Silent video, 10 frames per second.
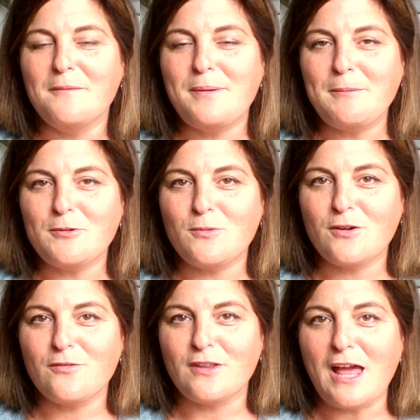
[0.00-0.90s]

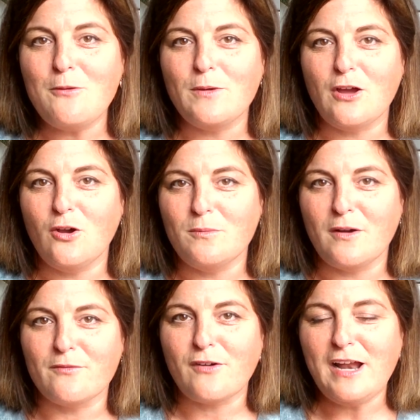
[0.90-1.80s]
Paperwork for that went home
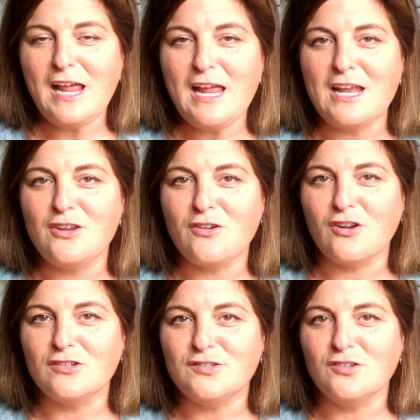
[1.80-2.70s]
on Friday, and you can
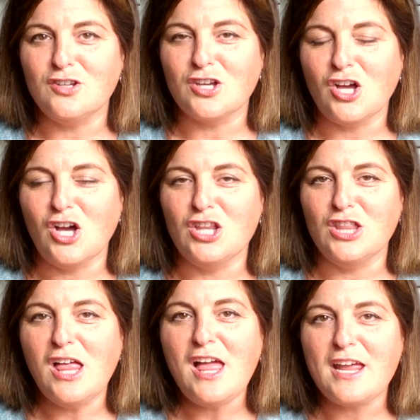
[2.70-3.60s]
also look
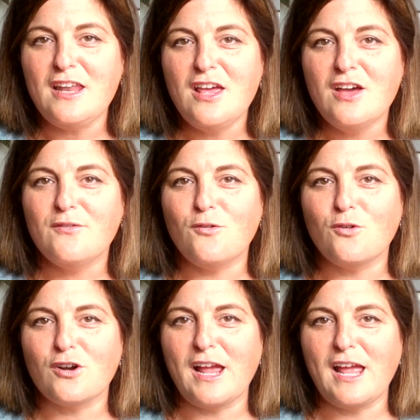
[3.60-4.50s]
online
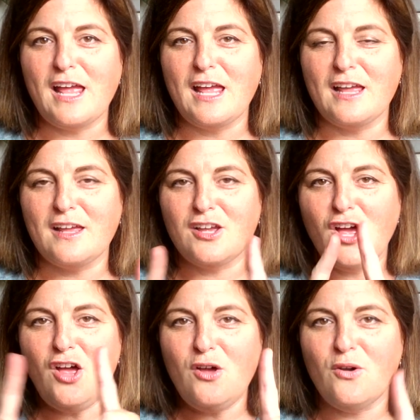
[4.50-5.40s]
for a
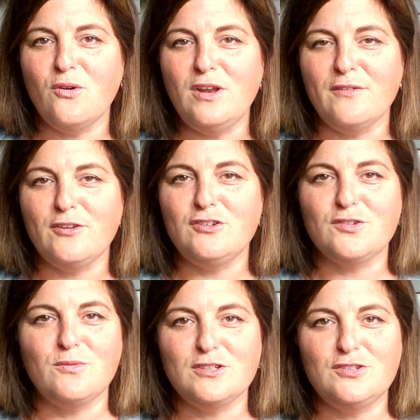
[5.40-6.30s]
code if you
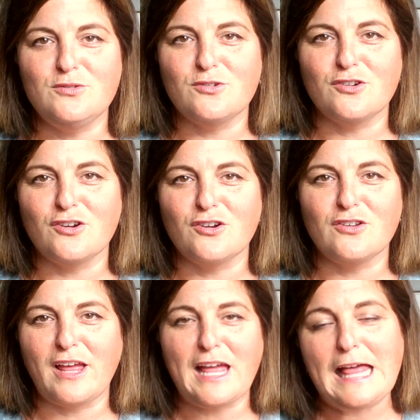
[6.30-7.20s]
just want to order
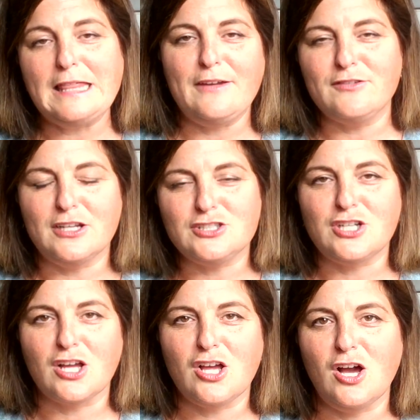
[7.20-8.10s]
like at
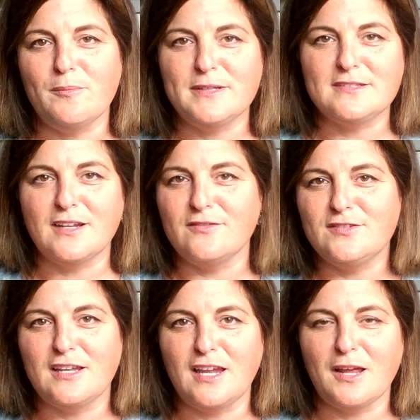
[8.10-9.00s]
lifetouch.com instead of
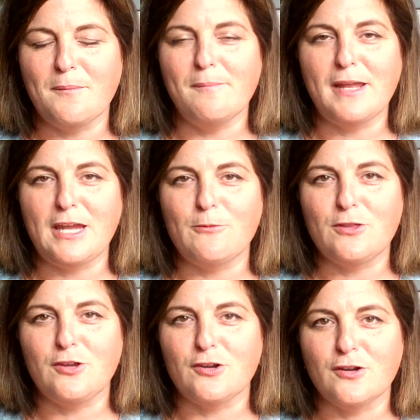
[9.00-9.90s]
sending money
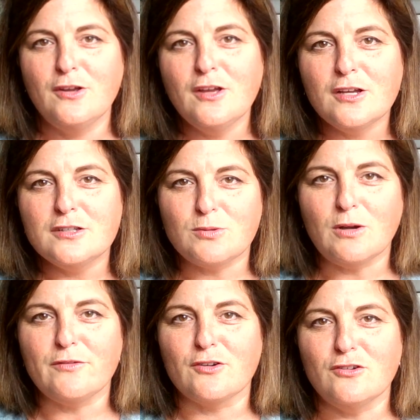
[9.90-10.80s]
with your
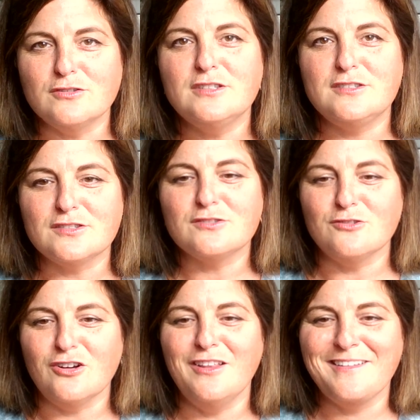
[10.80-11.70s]
12-year-old to
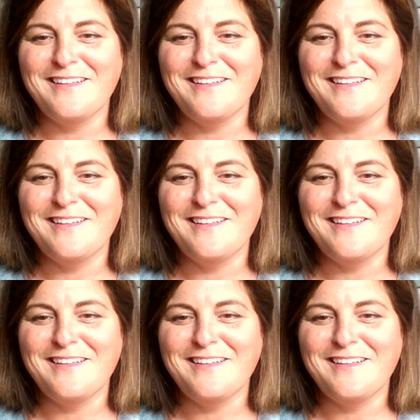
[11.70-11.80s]
school.